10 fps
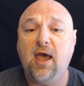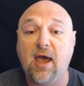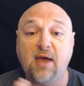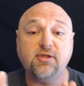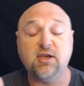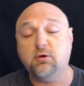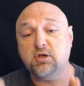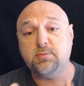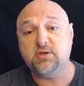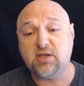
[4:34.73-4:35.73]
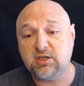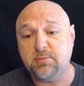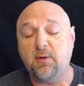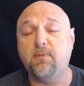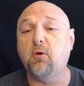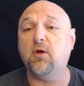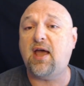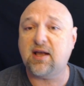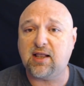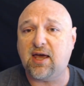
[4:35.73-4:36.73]
at the Christmas Expo for
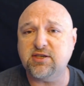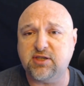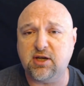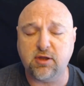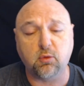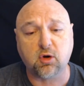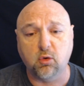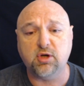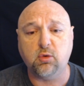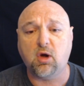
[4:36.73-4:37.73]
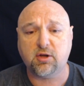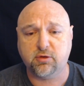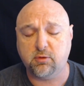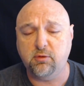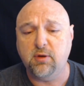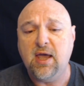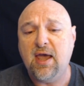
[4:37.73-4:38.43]
that class there that we're going to walk through.